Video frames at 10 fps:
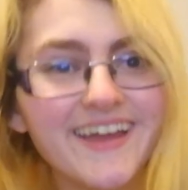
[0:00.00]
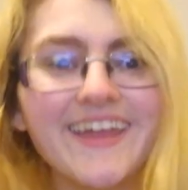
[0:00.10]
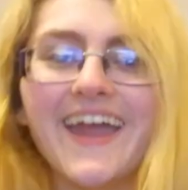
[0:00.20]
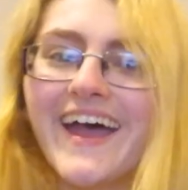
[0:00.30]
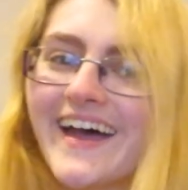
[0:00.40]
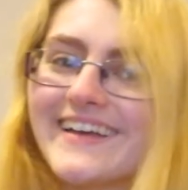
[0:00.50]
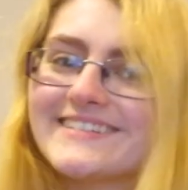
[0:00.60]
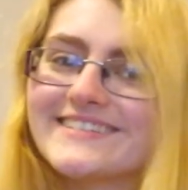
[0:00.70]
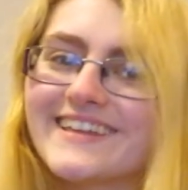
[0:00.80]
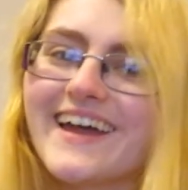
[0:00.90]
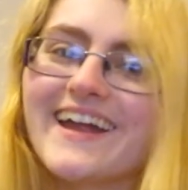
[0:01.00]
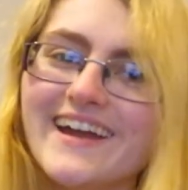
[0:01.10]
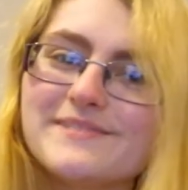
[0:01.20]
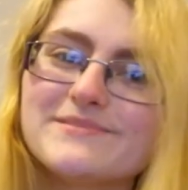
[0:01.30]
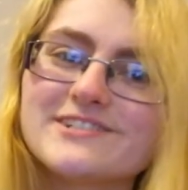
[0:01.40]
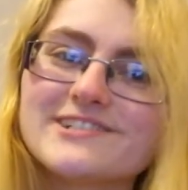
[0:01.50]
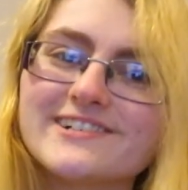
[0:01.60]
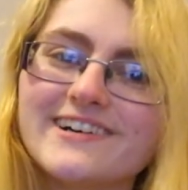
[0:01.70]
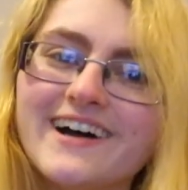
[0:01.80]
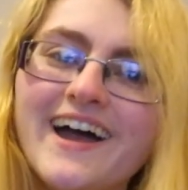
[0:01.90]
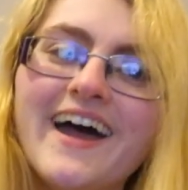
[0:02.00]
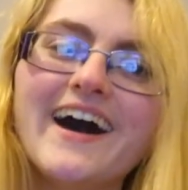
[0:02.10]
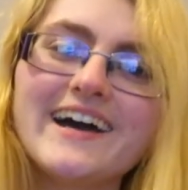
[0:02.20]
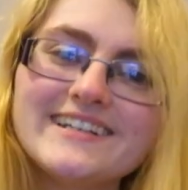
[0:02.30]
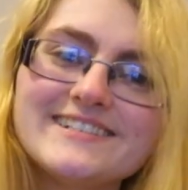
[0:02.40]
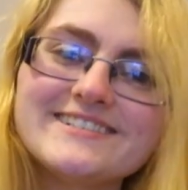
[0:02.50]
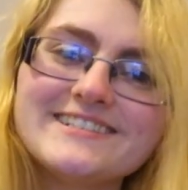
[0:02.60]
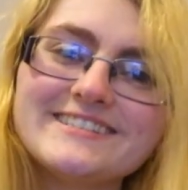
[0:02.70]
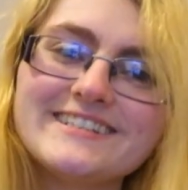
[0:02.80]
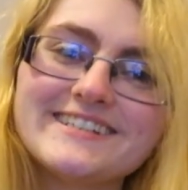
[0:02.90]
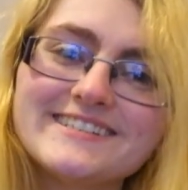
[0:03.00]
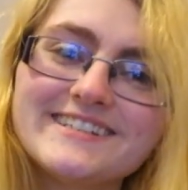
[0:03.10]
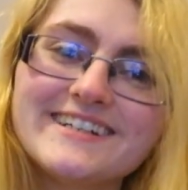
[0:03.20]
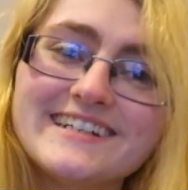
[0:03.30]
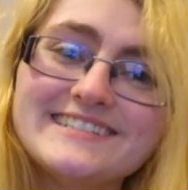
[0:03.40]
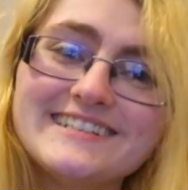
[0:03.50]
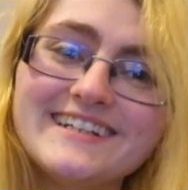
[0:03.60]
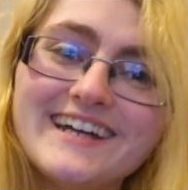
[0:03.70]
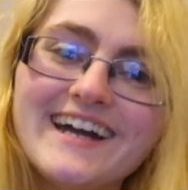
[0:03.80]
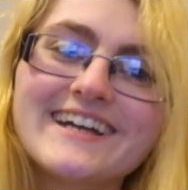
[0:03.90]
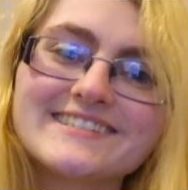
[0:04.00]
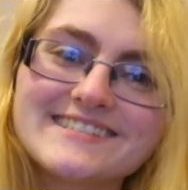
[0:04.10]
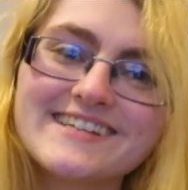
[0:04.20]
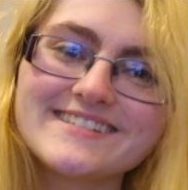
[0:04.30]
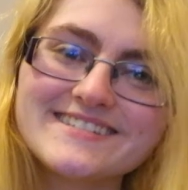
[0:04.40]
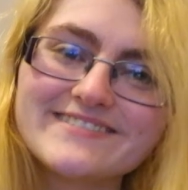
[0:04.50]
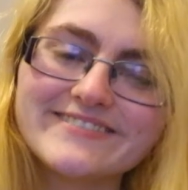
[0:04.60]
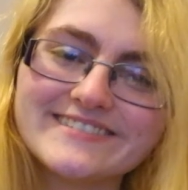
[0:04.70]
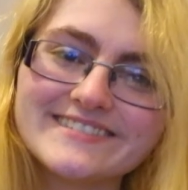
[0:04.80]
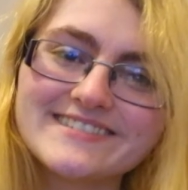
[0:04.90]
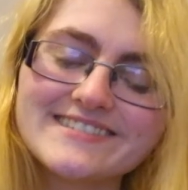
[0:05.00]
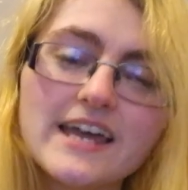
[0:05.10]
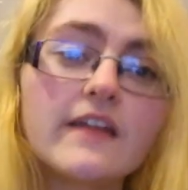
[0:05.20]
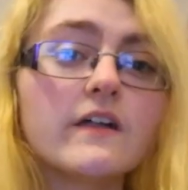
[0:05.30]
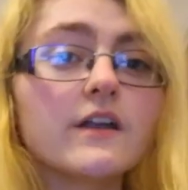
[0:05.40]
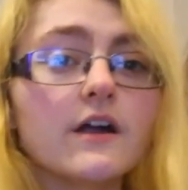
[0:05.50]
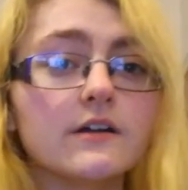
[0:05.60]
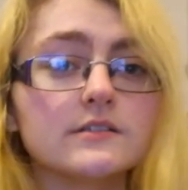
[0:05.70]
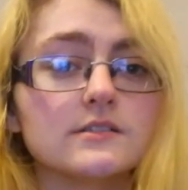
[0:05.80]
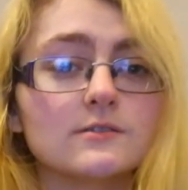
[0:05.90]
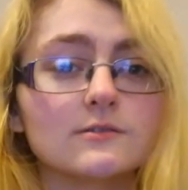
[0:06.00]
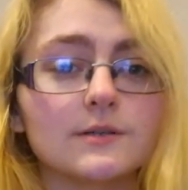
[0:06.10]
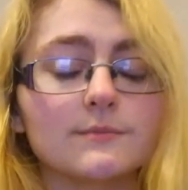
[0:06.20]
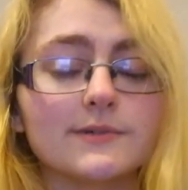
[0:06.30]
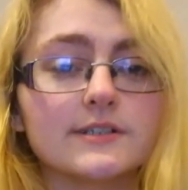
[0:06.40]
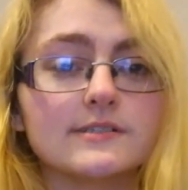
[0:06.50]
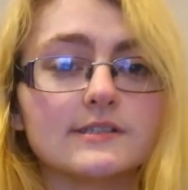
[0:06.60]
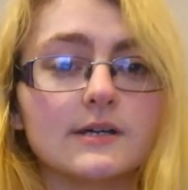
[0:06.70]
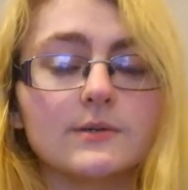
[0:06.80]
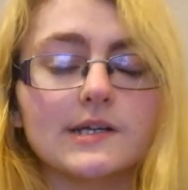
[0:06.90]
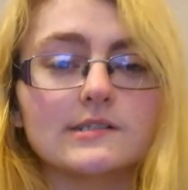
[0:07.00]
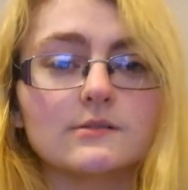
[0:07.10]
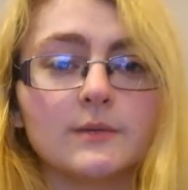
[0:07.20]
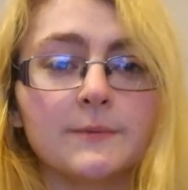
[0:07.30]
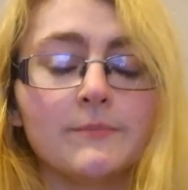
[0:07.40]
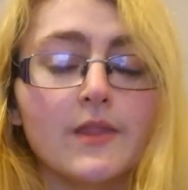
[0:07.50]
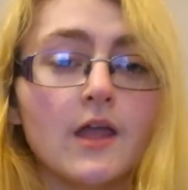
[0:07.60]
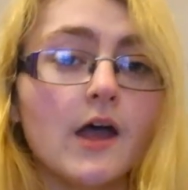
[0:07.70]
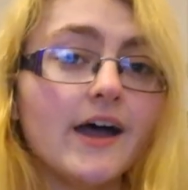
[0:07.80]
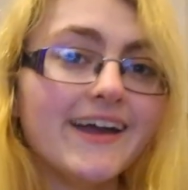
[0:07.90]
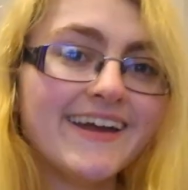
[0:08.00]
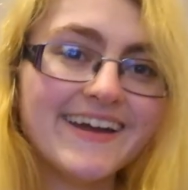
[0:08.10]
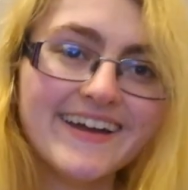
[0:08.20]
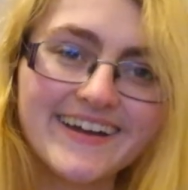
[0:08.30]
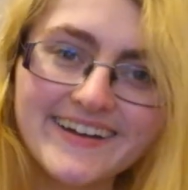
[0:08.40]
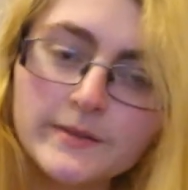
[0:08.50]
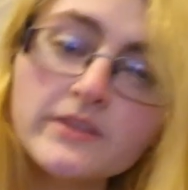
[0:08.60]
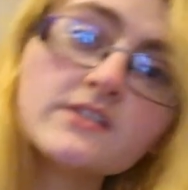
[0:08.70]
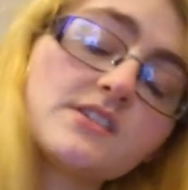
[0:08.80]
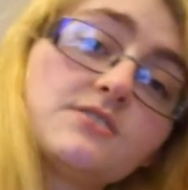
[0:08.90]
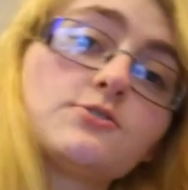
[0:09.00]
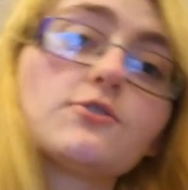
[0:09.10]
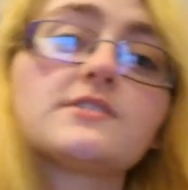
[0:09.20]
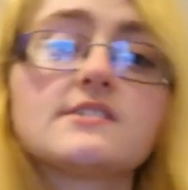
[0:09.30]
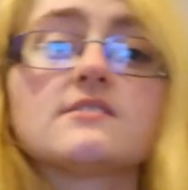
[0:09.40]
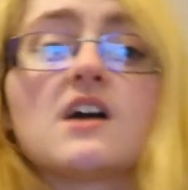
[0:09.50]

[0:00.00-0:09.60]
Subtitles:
Yes, I am sure. I did GCSE IT, I can tell the difference. And then I uninstalled it because they were dicks to me. So in short, this